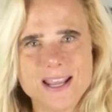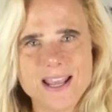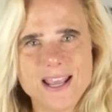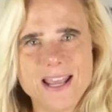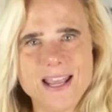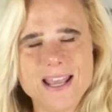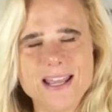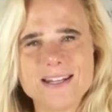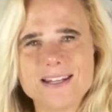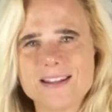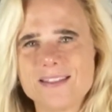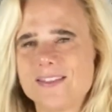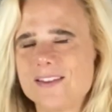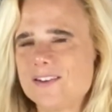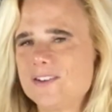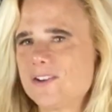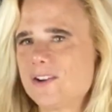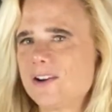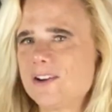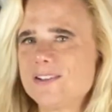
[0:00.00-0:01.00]
And the
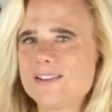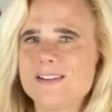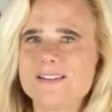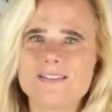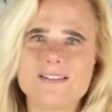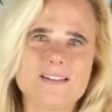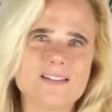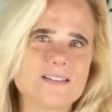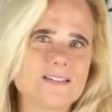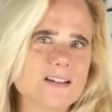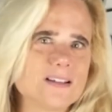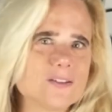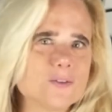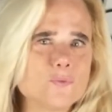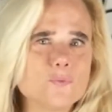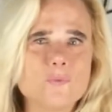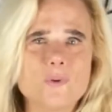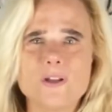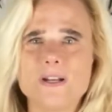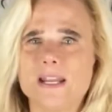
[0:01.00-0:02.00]
narcissist doesn't
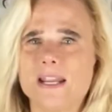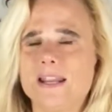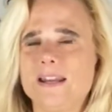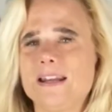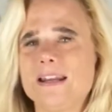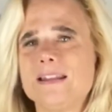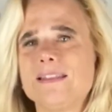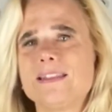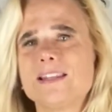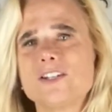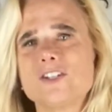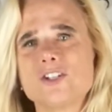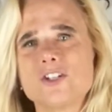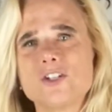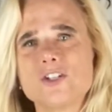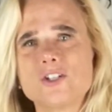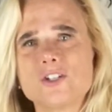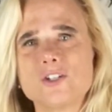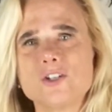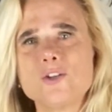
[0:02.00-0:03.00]
want anything to
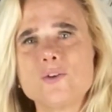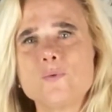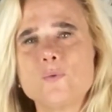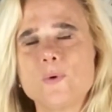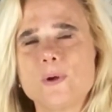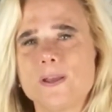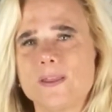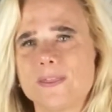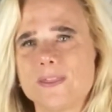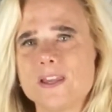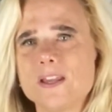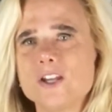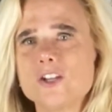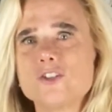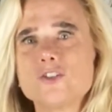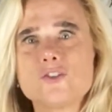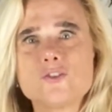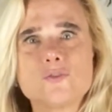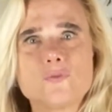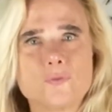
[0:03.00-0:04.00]
do with
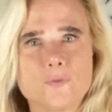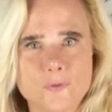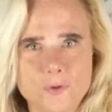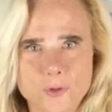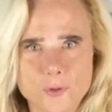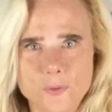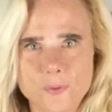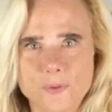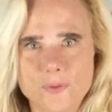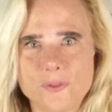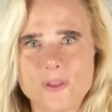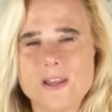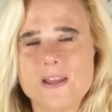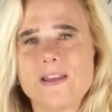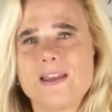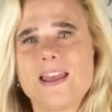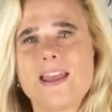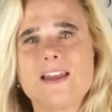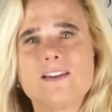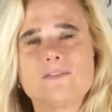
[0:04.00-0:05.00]
truth
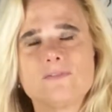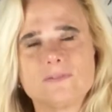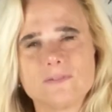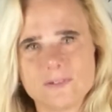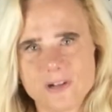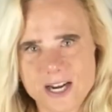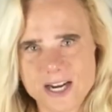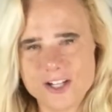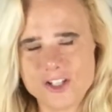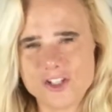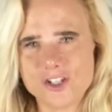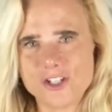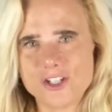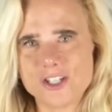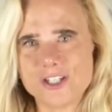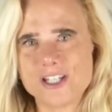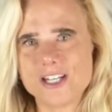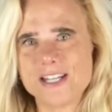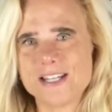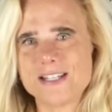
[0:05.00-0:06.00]
and
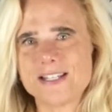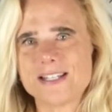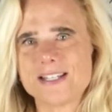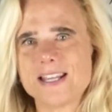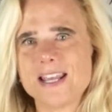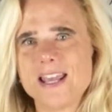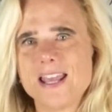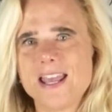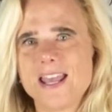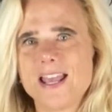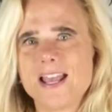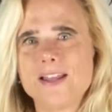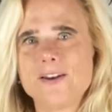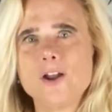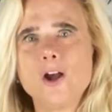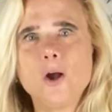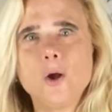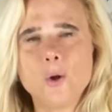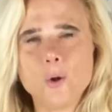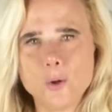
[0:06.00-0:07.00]
righteousness and
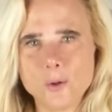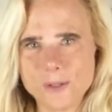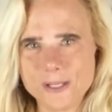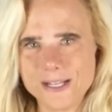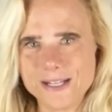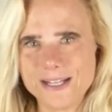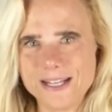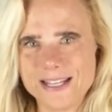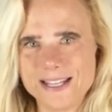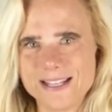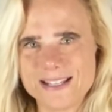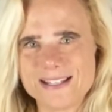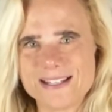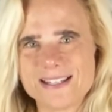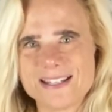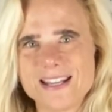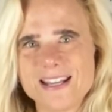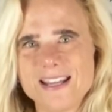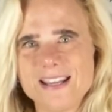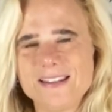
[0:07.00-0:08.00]
holiness.